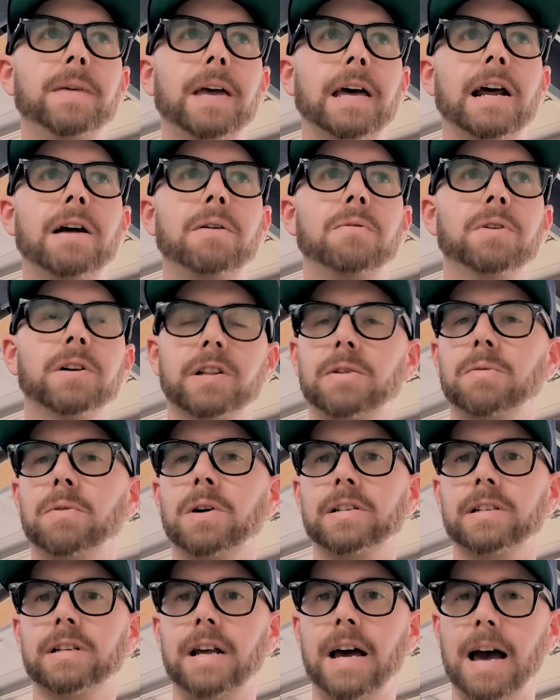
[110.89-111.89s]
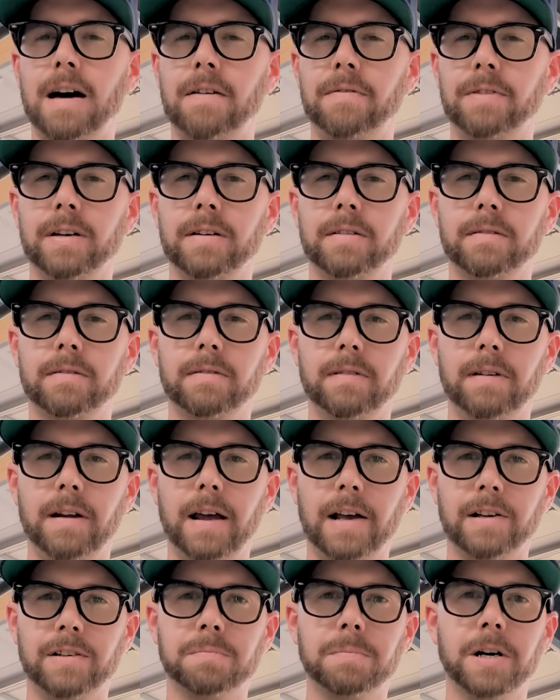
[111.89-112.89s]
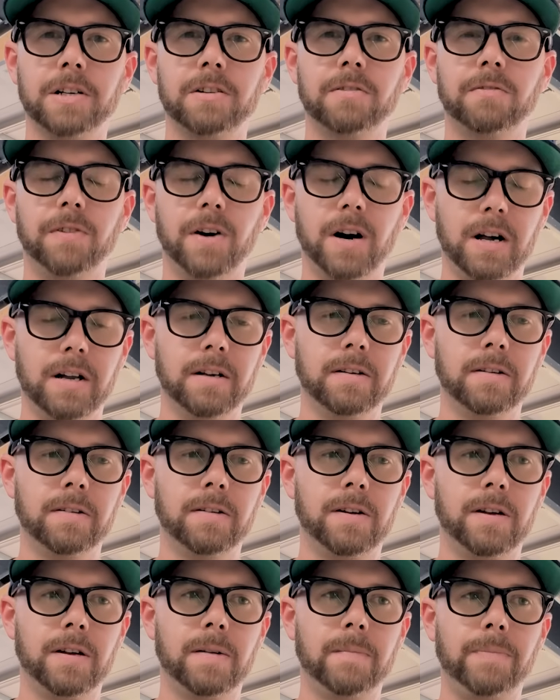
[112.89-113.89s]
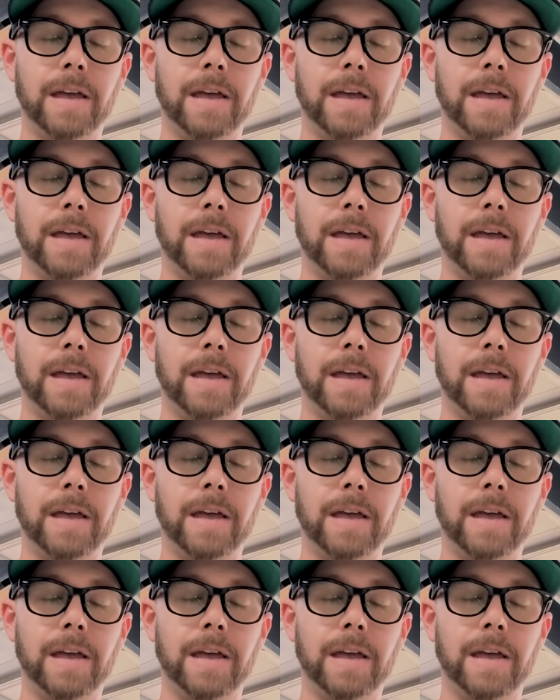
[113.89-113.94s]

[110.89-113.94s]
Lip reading: and I really wasn't having as much fun